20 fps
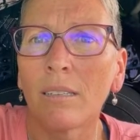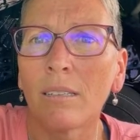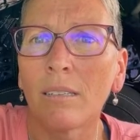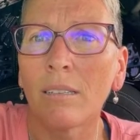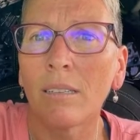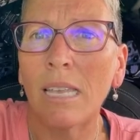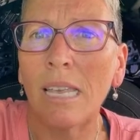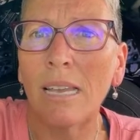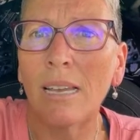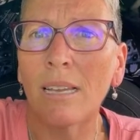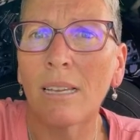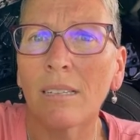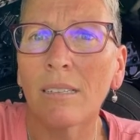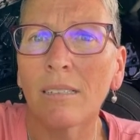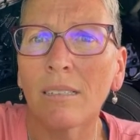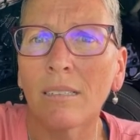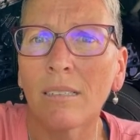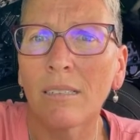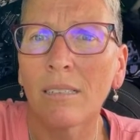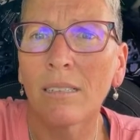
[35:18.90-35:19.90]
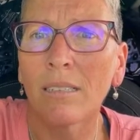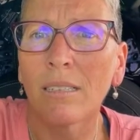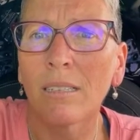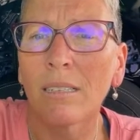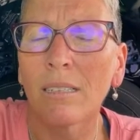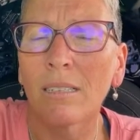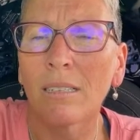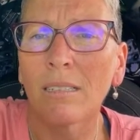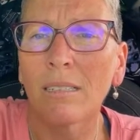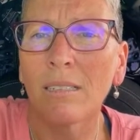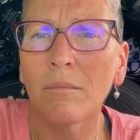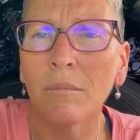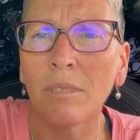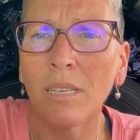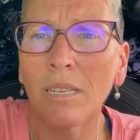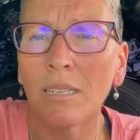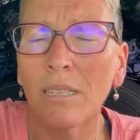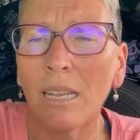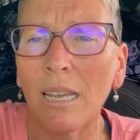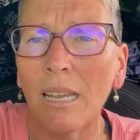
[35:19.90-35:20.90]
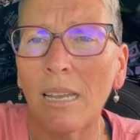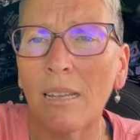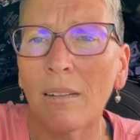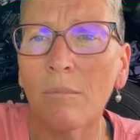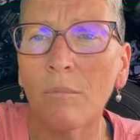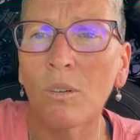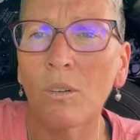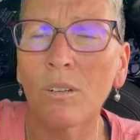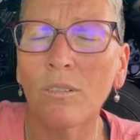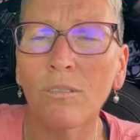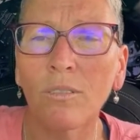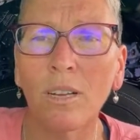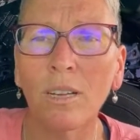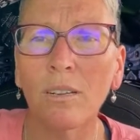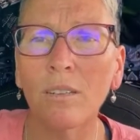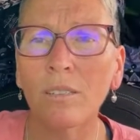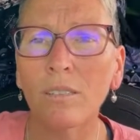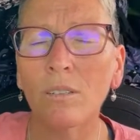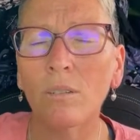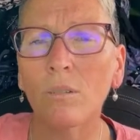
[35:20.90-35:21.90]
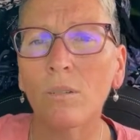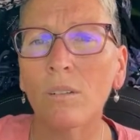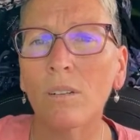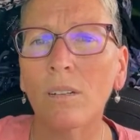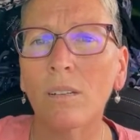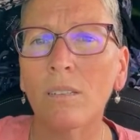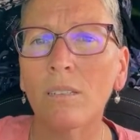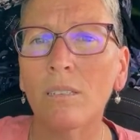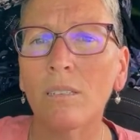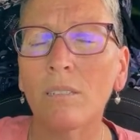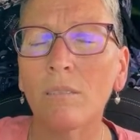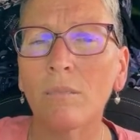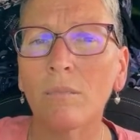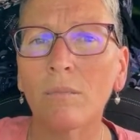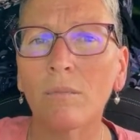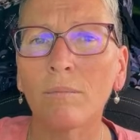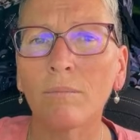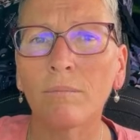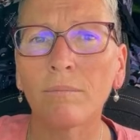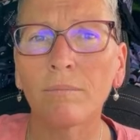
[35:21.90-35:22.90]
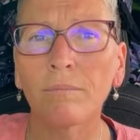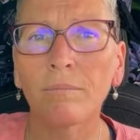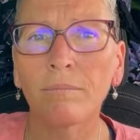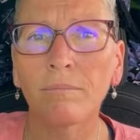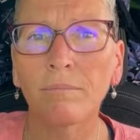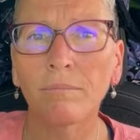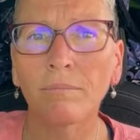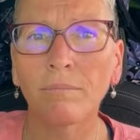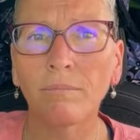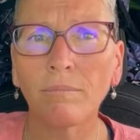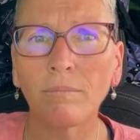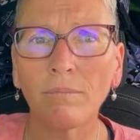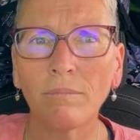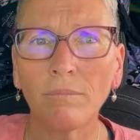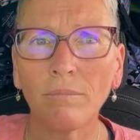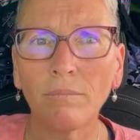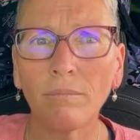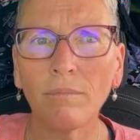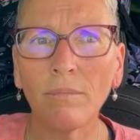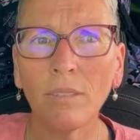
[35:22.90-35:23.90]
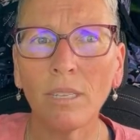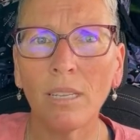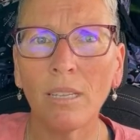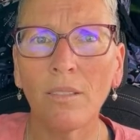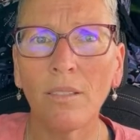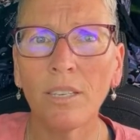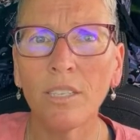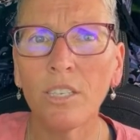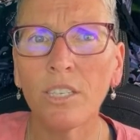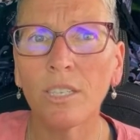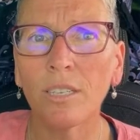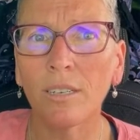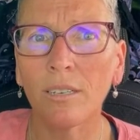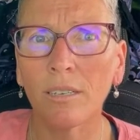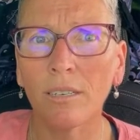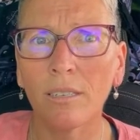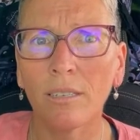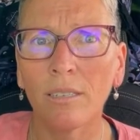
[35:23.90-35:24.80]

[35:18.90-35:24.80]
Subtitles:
Yeah, seems like they had more fires going on too this year.